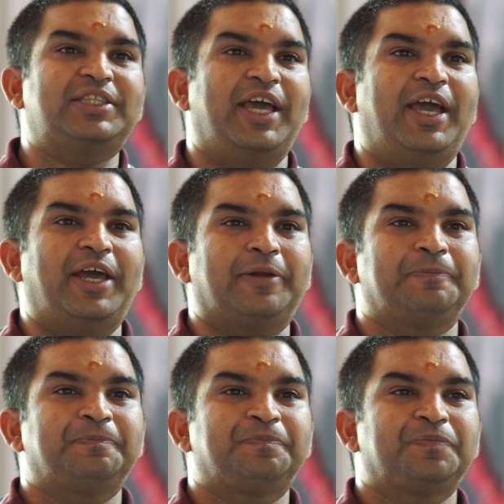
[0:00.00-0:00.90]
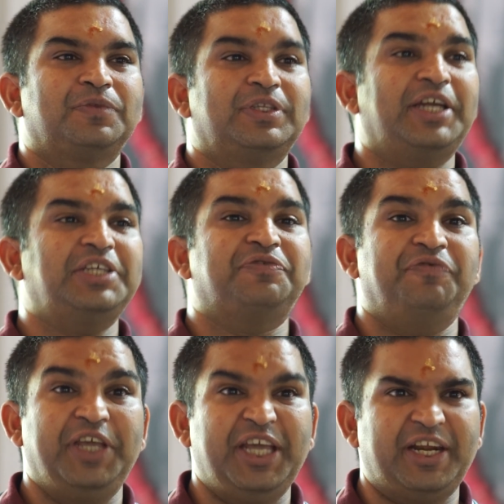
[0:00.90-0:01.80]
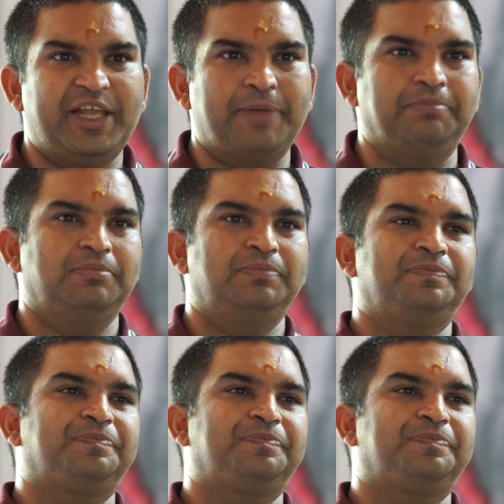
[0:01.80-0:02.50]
there, there is viryam.